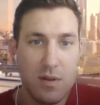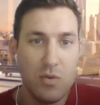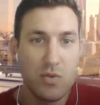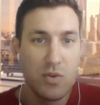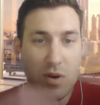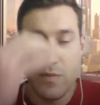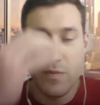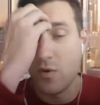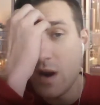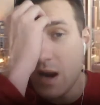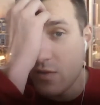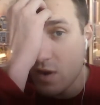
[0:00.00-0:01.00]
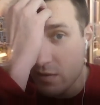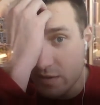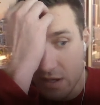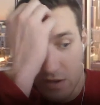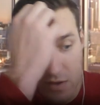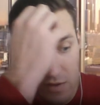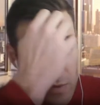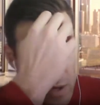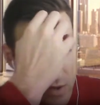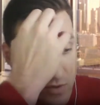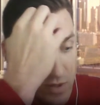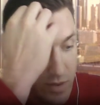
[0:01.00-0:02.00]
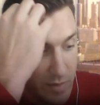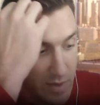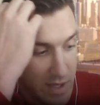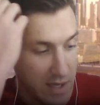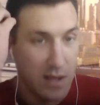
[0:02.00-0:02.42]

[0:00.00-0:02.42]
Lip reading: good for a while. Then all of a sudden he just fucking shit the bed.